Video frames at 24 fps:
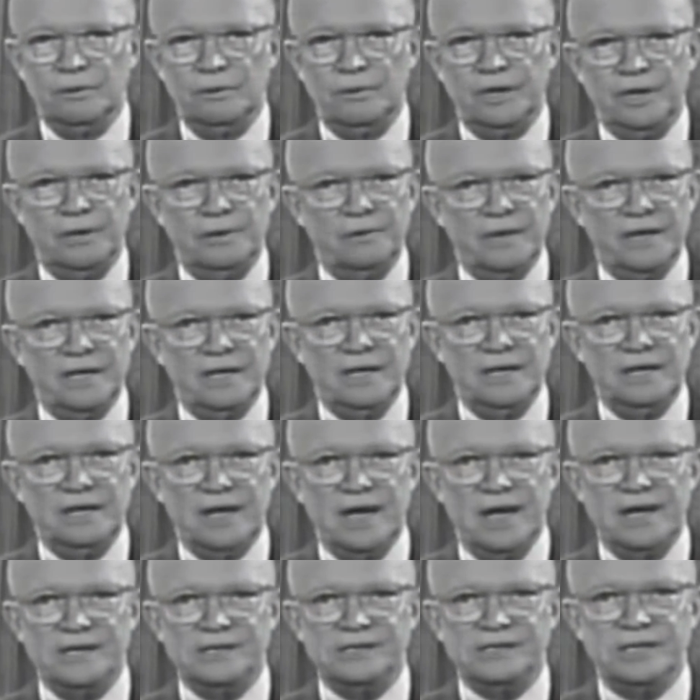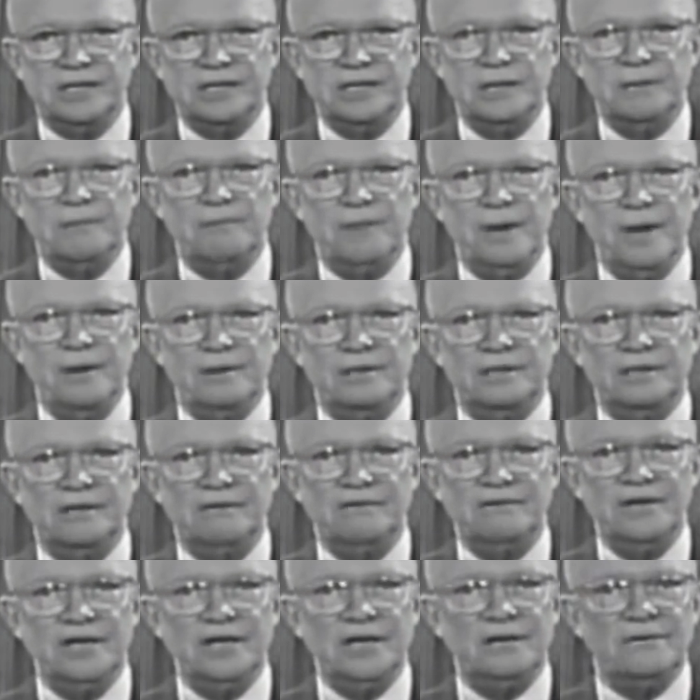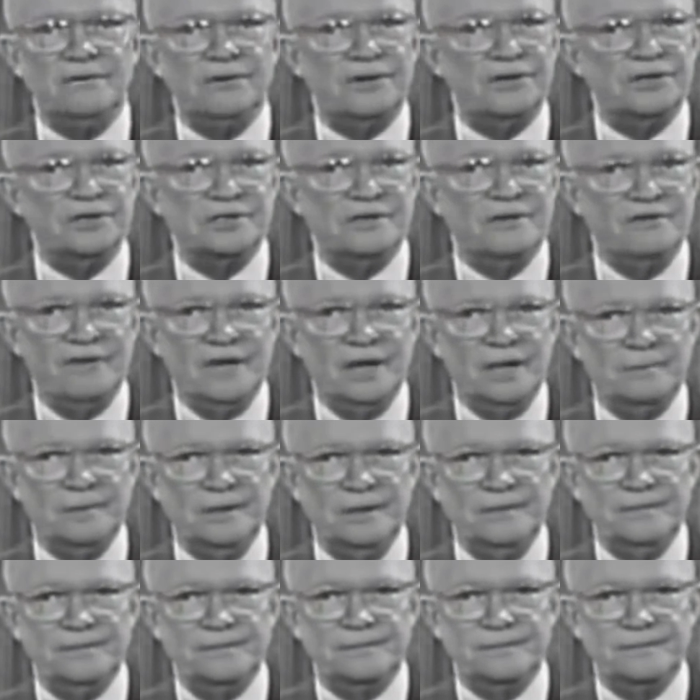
We recognize the imperative need for this development,